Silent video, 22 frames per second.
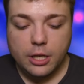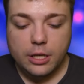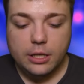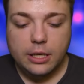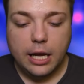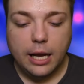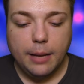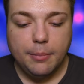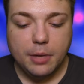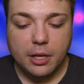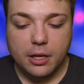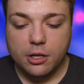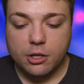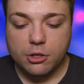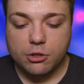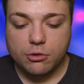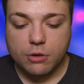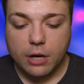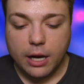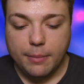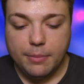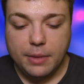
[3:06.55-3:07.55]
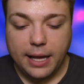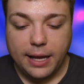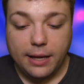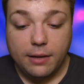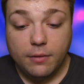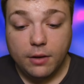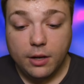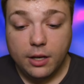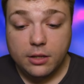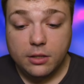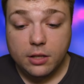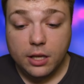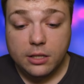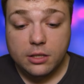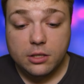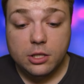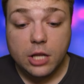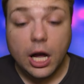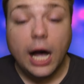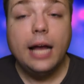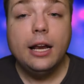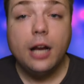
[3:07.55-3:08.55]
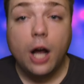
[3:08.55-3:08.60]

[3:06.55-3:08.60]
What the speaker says: Now I'm going to describe that. It's not